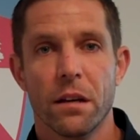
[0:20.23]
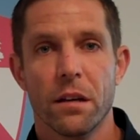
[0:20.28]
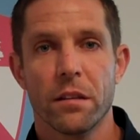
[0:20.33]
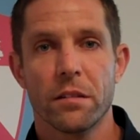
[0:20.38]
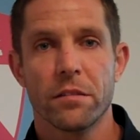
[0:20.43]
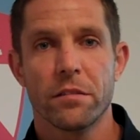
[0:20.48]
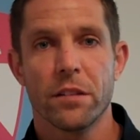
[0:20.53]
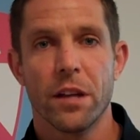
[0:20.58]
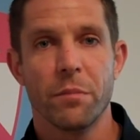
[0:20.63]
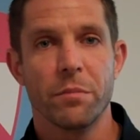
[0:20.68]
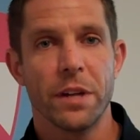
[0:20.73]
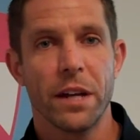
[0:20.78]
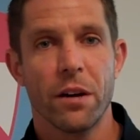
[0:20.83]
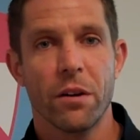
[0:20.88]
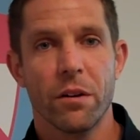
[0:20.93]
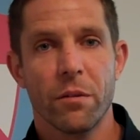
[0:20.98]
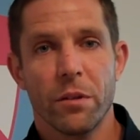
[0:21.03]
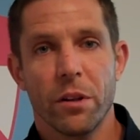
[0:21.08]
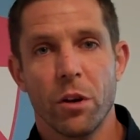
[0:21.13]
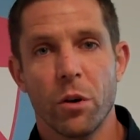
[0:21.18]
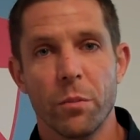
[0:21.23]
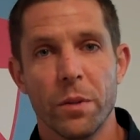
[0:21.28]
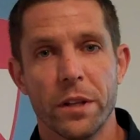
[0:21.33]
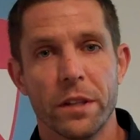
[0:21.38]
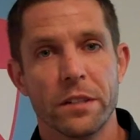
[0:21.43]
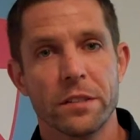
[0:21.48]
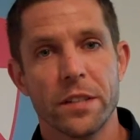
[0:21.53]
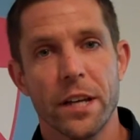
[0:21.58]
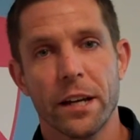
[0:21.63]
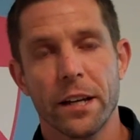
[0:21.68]
stepped down a little bit
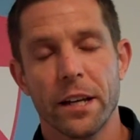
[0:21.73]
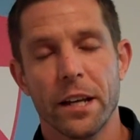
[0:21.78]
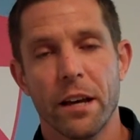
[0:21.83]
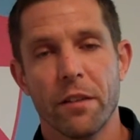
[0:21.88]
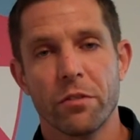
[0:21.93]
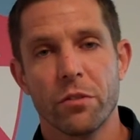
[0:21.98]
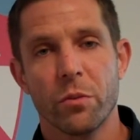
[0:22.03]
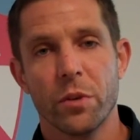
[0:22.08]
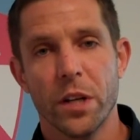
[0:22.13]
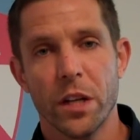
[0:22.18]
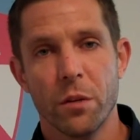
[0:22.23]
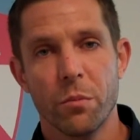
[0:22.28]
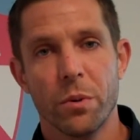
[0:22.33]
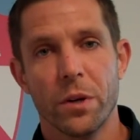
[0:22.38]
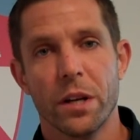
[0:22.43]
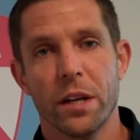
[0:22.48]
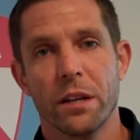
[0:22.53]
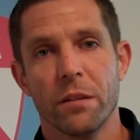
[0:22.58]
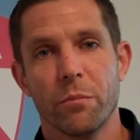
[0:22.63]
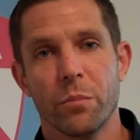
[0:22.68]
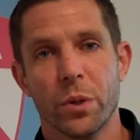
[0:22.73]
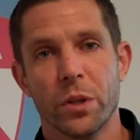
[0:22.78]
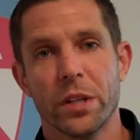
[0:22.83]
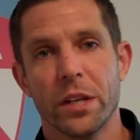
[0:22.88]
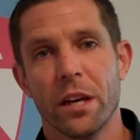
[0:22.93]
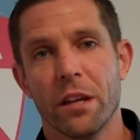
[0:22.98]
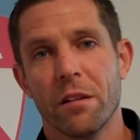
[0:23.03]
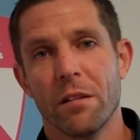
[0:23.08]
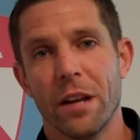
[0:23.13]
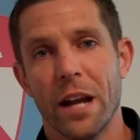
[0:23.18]
the second half. So we need to put a, put
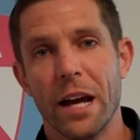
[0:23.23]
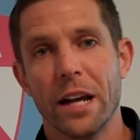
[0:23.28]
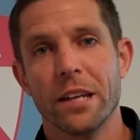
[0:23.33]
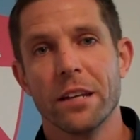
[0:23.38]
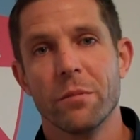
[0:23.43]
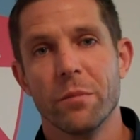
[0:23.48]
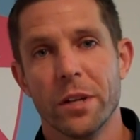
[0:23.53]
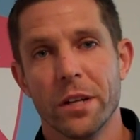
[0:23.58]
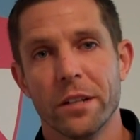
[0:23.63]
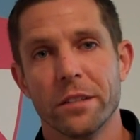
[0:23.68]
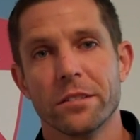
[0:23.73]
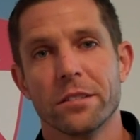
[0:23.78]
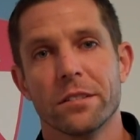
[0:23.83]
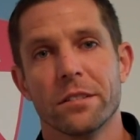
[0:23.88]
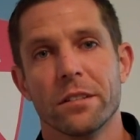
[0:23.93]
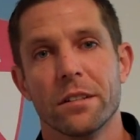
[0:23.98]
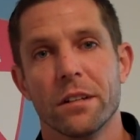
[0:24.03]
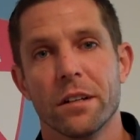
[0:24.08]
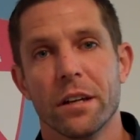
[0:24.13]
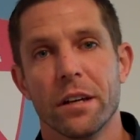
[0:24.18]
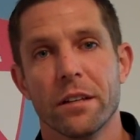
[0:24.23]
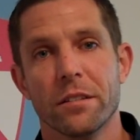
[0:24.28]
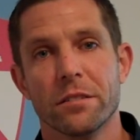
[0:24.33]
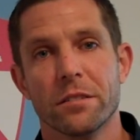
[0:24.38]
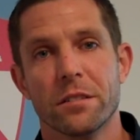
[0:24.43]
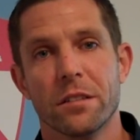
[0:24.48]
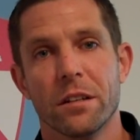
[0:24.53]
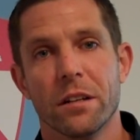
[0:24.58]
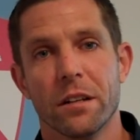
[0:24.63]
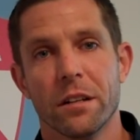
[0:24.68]
together 90 minutes
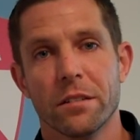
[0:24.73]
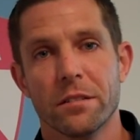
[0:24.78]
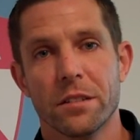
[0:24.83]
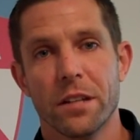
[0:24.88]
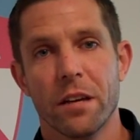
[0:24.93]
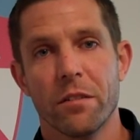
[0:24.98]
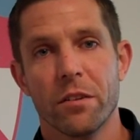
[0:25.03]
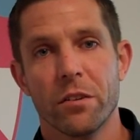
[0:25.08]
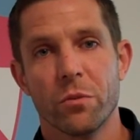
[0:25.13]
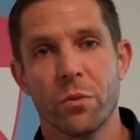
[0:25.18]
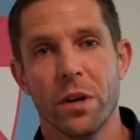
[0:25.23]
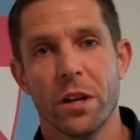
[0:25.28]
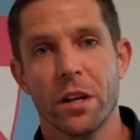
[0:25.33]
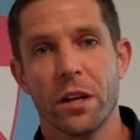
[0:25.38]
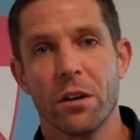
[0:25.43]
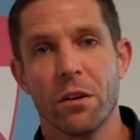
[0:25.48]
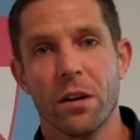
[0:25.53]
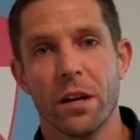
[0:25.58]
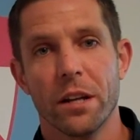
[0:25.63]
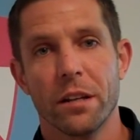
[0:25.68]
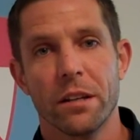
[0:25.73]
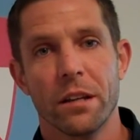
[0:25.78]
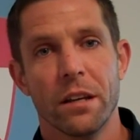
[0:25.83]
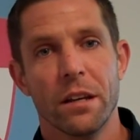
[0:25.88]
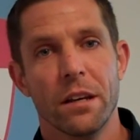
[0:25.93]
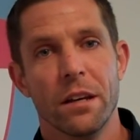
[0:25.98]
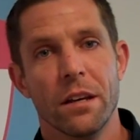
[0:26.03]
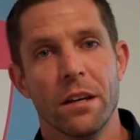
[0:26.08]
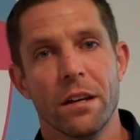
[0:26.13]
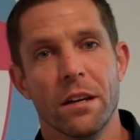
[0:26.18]
against Gustavus. We had a great
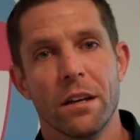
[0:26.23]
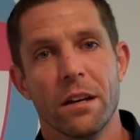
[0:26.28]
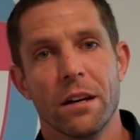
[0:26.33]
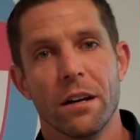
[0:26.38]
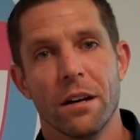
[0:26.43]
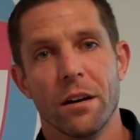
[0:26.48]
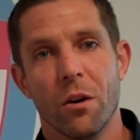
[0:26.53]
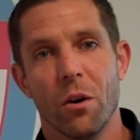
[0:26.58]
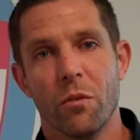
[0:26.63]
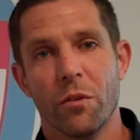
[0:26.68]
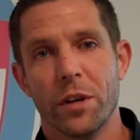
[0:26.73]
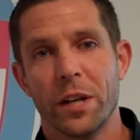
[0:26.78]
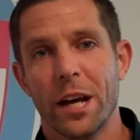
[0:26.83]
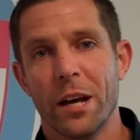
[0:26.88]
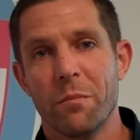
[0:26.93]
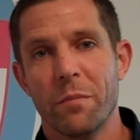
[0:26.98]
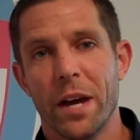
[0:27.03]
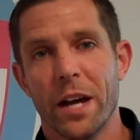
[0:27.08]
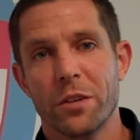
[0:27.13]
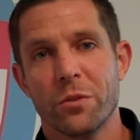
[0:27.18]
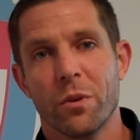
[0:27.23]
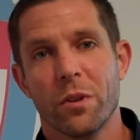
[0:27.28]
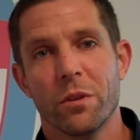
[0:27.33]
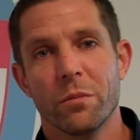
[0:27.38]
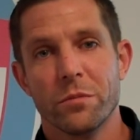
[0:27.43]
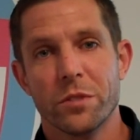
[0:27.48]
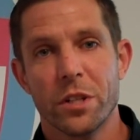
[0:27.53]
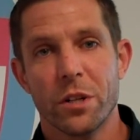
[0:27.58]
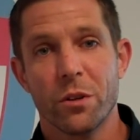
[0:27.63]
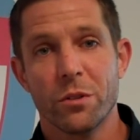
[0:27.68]
overtime match with
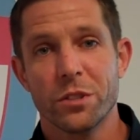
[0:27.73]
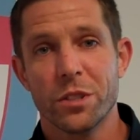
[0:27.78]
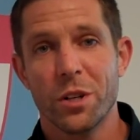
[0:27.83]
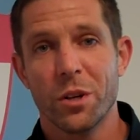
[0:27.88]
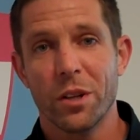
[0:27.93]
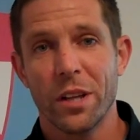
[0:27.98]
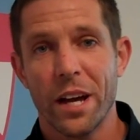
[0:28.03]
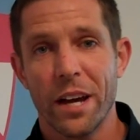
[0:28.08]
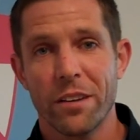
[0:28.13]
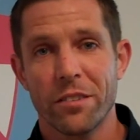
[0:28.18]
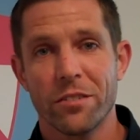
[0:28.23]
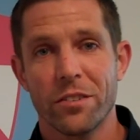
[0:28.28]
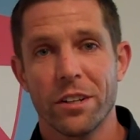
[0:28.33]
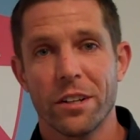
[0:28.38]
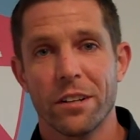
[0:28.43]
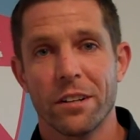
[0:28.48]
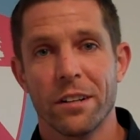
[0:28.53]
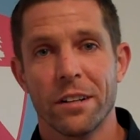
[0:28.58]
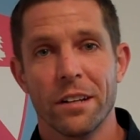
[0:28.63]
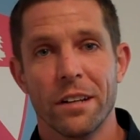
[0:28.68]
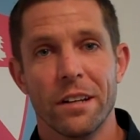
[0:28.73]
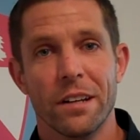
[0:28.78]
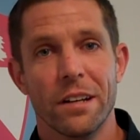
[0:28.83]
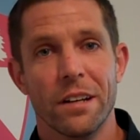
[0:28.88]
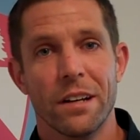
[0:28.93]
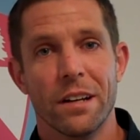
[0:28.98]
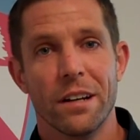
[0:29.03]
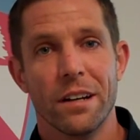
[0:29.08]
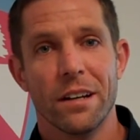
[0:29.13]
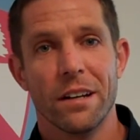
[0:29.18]
them, 0-0 last year.
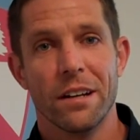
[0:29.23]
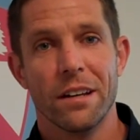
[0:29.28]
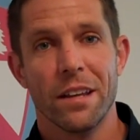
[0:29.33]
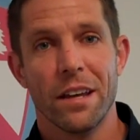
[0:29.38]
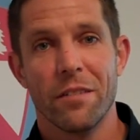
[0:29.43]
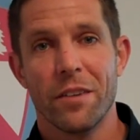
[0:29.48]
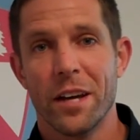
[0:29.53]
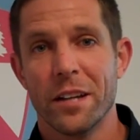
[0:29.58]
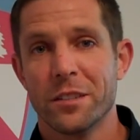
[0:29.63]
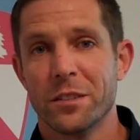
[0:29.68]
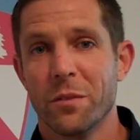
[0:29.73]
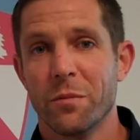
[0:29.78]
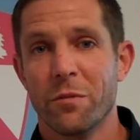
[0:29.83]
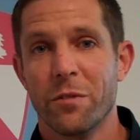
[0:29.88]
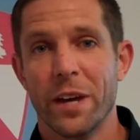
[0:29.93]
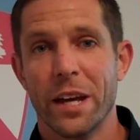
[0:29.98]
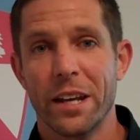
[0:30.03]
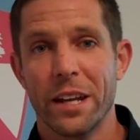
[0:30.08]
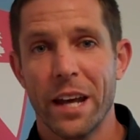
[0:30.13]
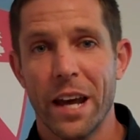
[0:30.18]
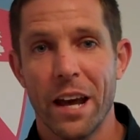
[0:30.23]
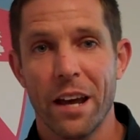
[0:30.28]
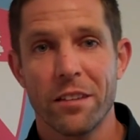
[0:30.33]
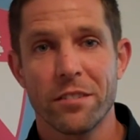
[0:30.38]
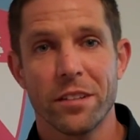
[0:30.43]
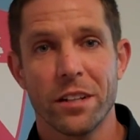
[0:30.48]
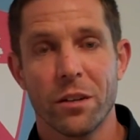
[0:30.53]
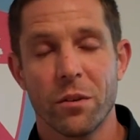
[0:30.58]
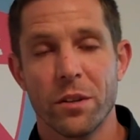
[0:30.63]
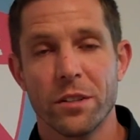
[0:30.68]
Uh, they've had some
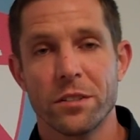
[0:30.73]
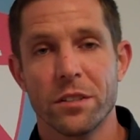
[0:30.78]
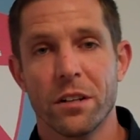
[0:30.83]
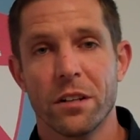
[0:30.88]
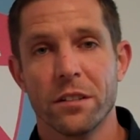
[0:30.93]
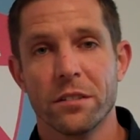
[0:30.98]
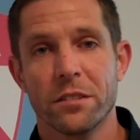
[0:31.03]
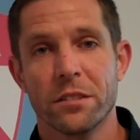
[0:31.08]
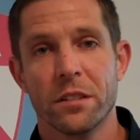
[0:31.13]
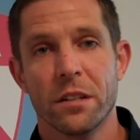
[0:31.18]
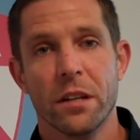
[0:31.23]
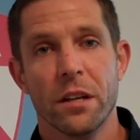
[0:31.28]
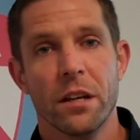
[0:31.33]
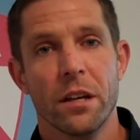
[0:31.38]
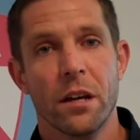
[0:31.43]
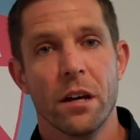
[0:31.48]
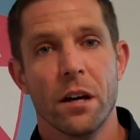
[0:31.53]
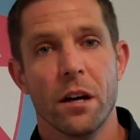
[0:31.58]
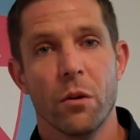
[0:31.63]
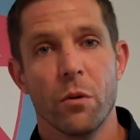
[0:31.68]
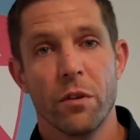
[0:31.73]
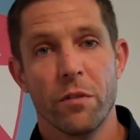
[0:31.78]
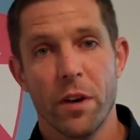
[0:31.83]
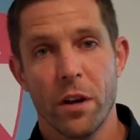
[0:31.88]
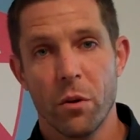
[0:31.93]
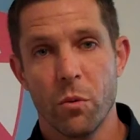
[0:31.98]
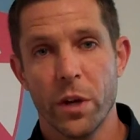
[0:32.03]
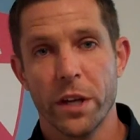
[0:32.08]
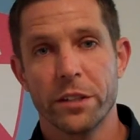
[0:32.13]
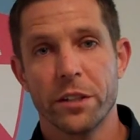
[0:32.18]
fantastic results. Uh, we've
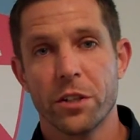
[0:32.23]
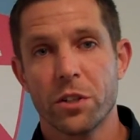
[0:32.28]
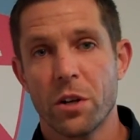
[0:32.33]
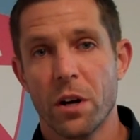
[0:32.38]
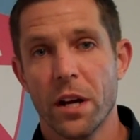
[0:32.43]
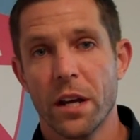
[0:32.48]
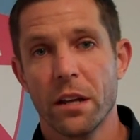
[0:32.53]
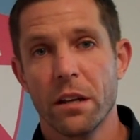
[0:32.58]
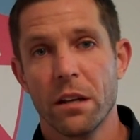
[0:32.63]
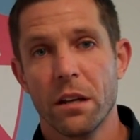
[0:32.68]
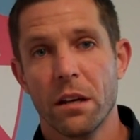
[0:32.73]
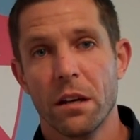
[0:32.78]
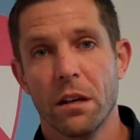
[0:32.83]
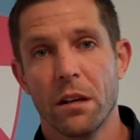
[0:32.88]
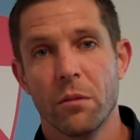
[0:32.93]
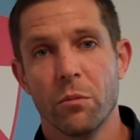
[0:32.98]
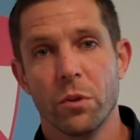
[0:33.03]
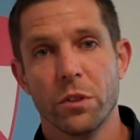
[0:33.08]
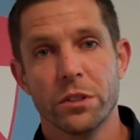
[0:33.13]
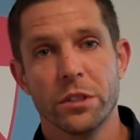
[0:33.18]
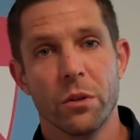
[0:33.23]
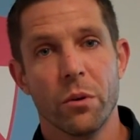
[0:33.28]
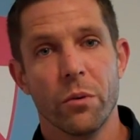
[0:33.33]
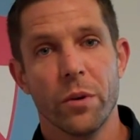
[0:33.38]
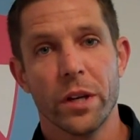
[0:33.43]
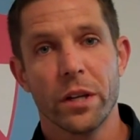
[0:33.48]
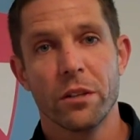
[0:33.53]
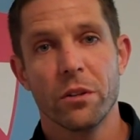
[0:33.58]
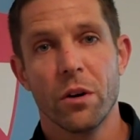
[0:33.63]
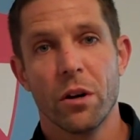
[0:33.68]
had a week to train, and we'll see what
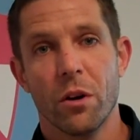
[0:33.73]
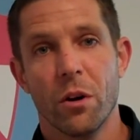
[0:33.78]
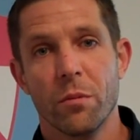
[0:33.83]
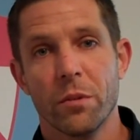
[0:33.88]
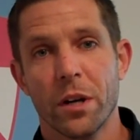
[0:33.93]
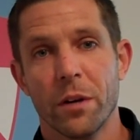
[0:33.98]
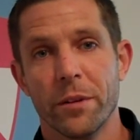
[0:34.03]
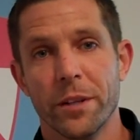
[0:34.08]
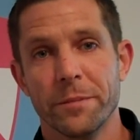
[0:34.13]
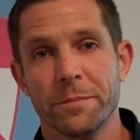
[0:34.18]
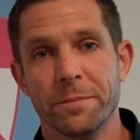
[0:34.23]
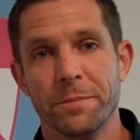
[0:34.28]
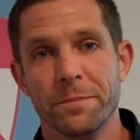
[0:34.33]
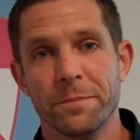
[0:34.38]
we can do at homecoming.